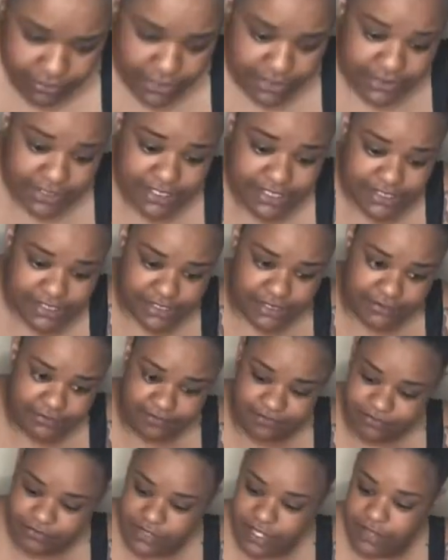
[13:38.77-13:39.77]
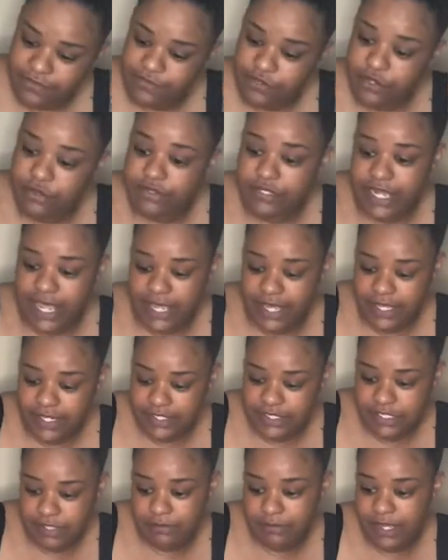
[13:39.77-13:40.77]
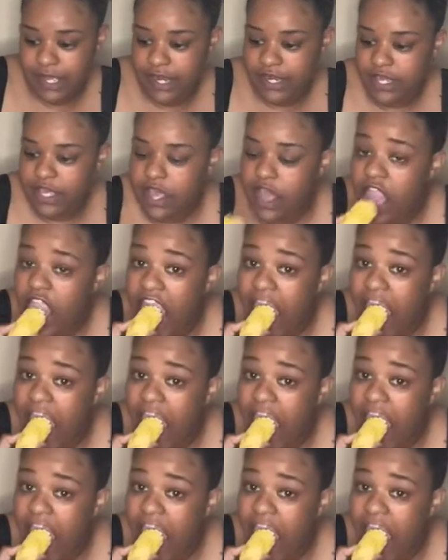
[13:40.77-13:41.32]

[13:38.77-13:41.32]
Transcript: Listen, if you dating somebody,